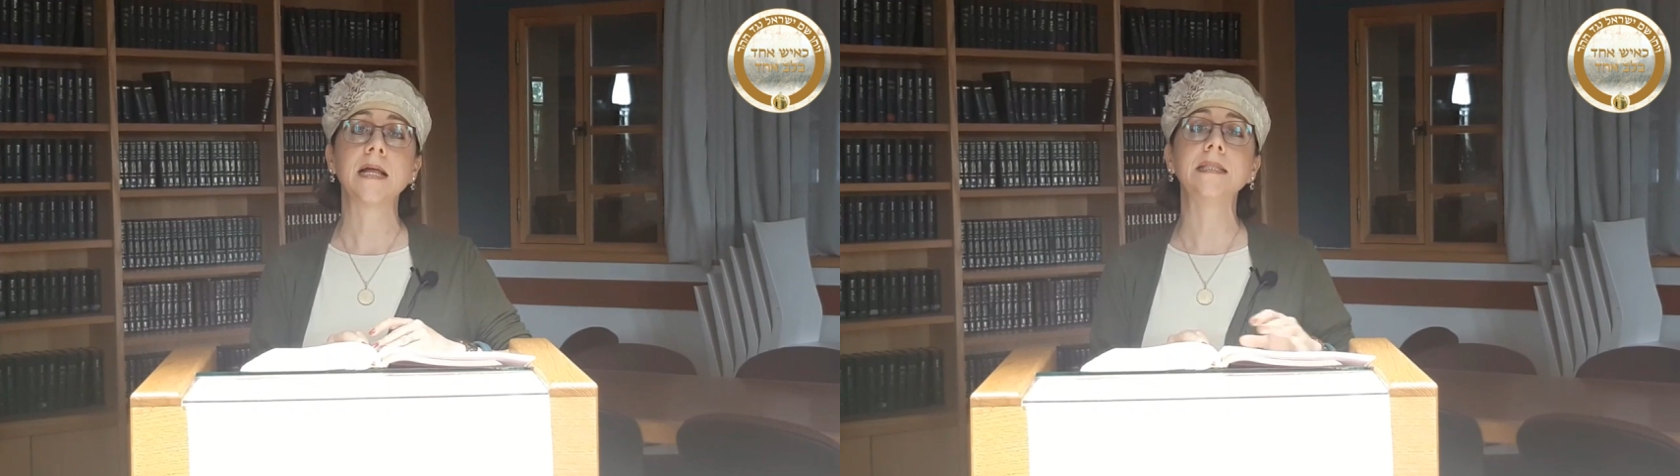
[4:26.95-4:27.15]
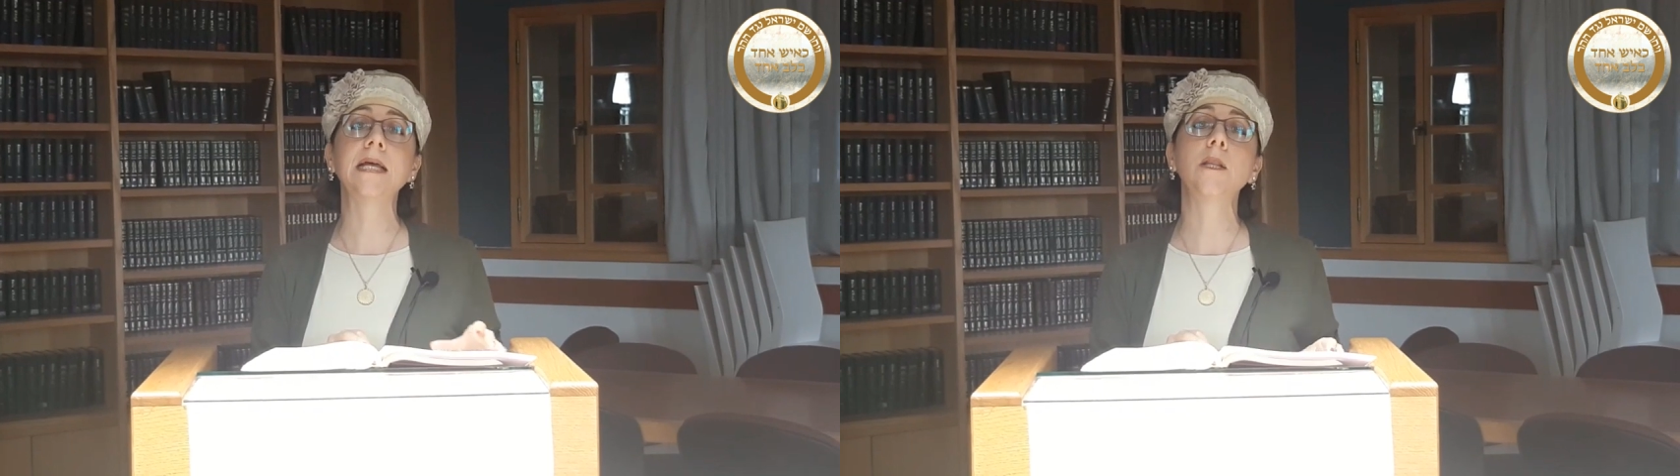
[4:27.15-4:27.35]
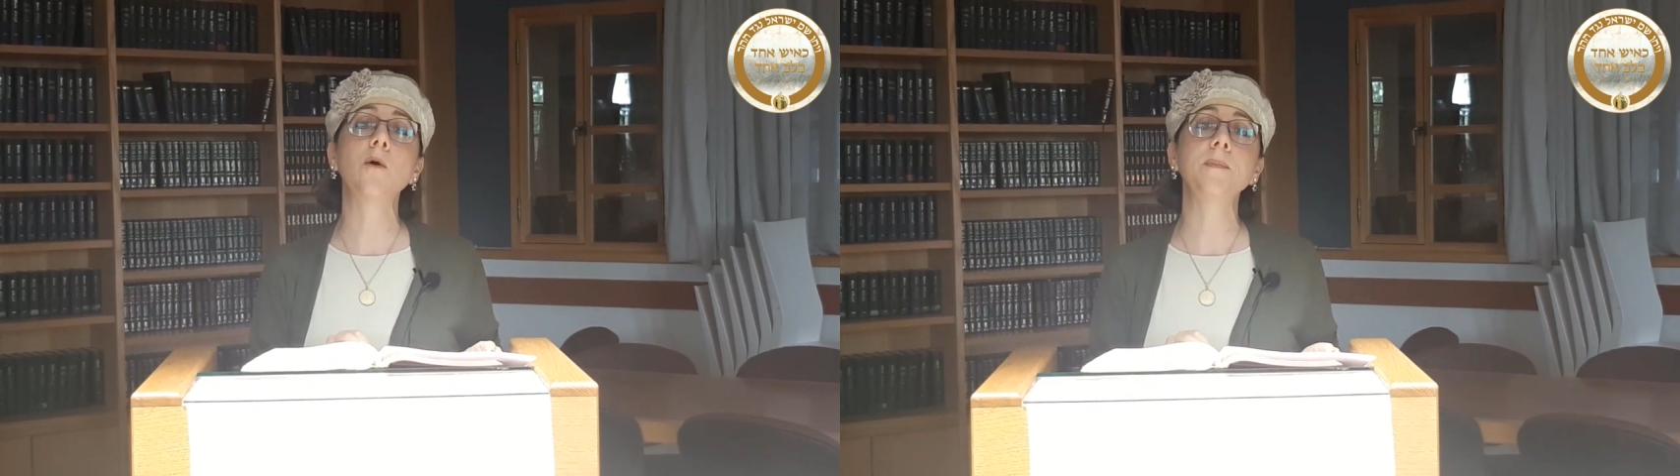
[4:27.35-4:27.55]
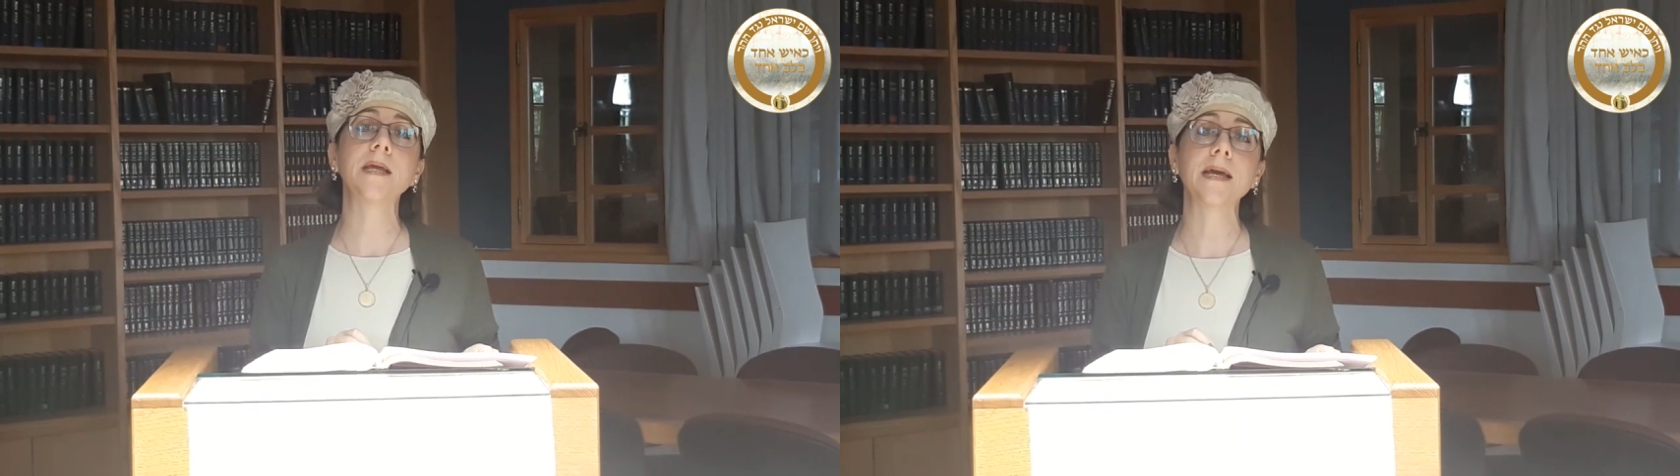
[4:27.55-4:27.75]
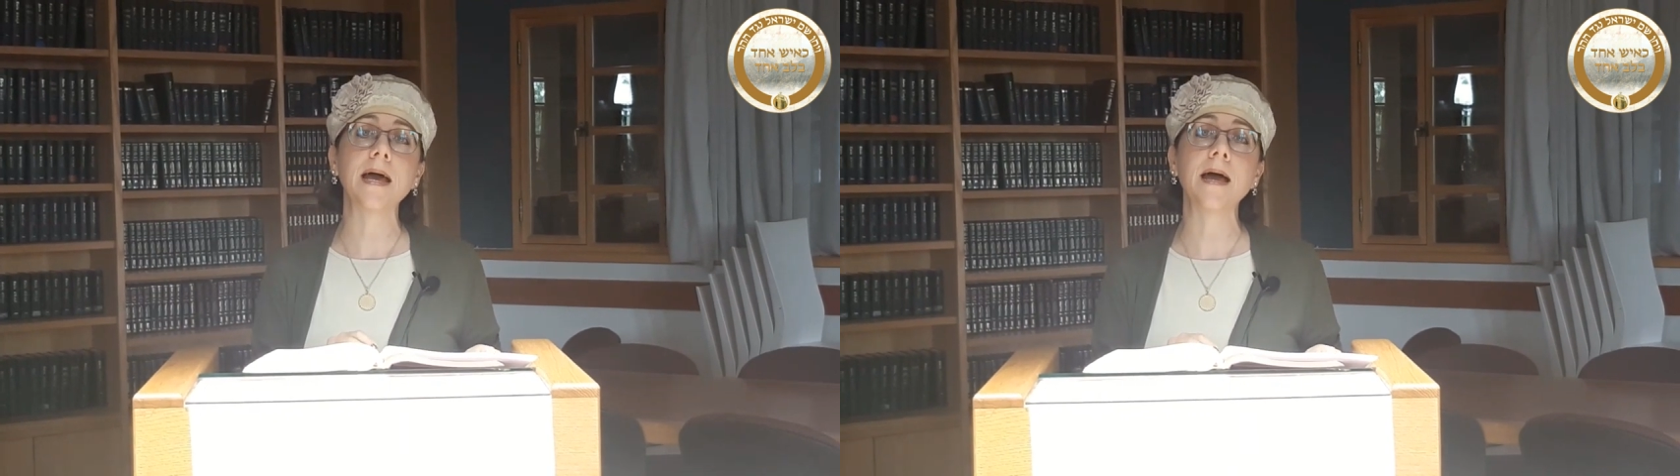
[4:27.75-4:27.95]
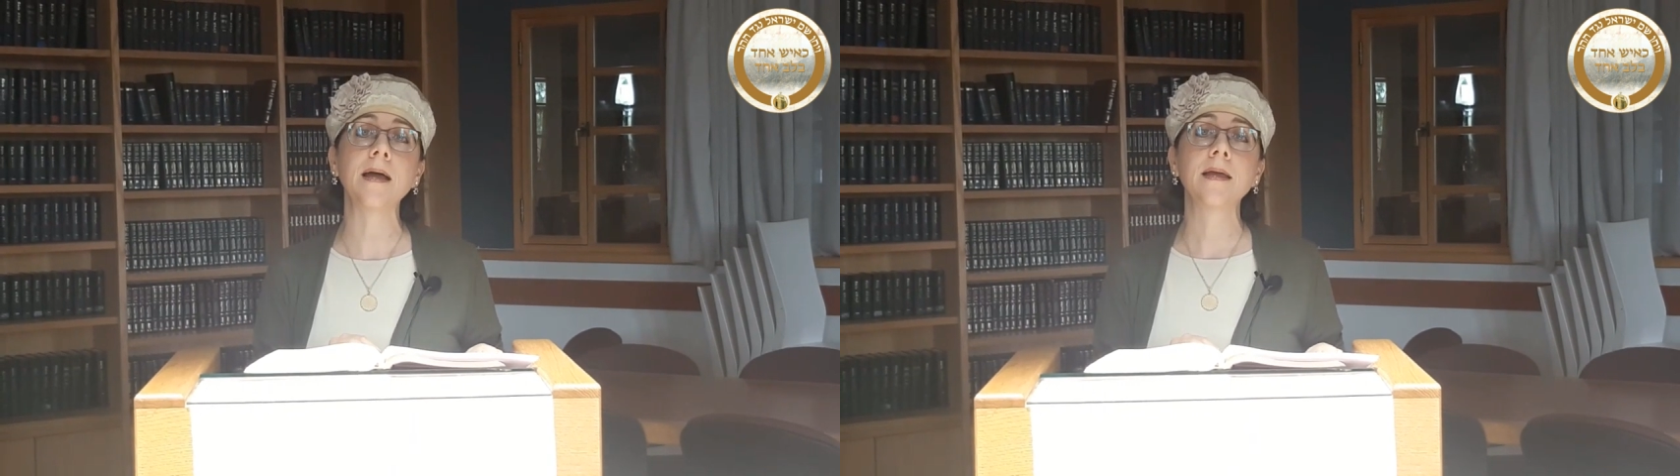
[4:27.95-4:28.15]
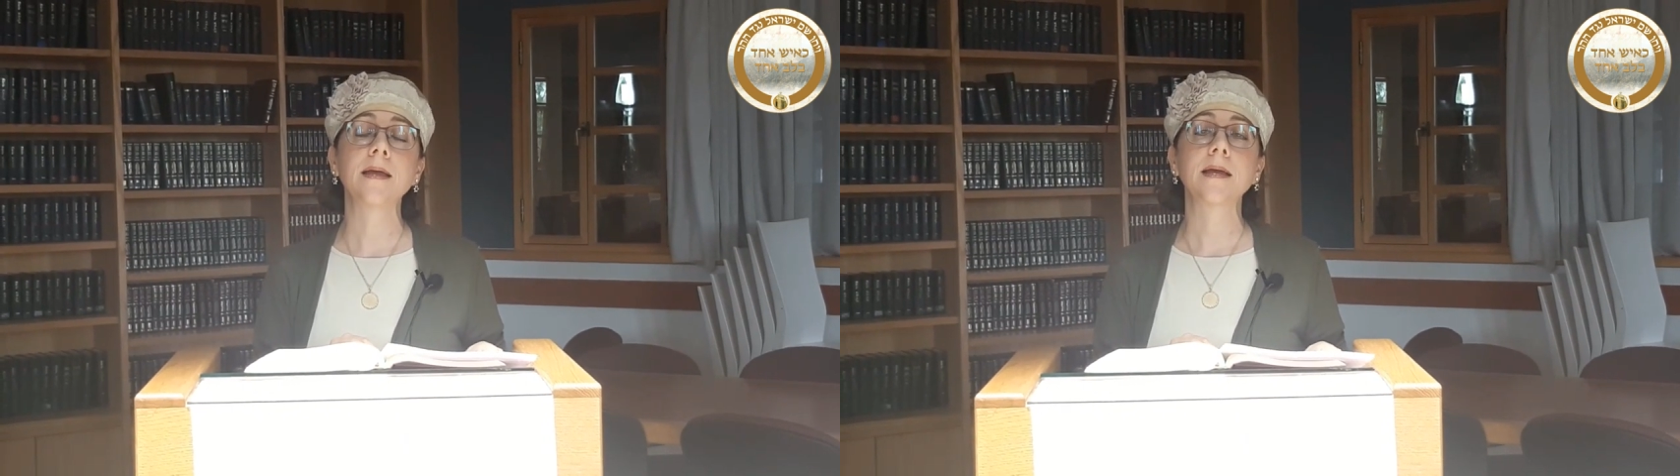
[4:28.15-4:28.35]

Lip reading: lilomdecha